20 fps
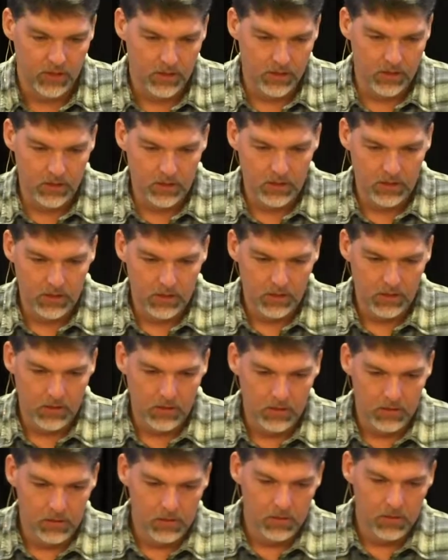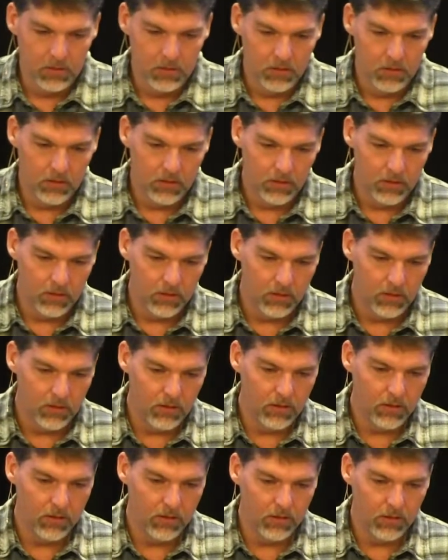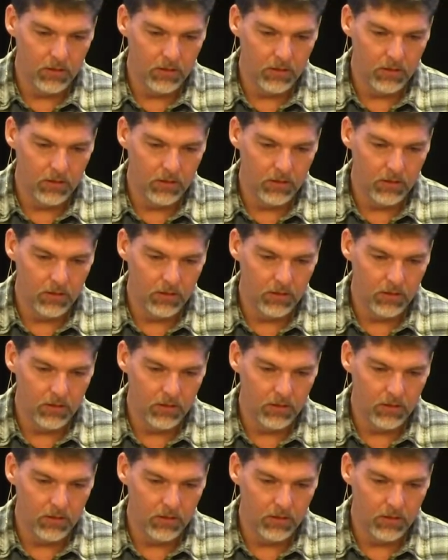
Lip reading: [no speech]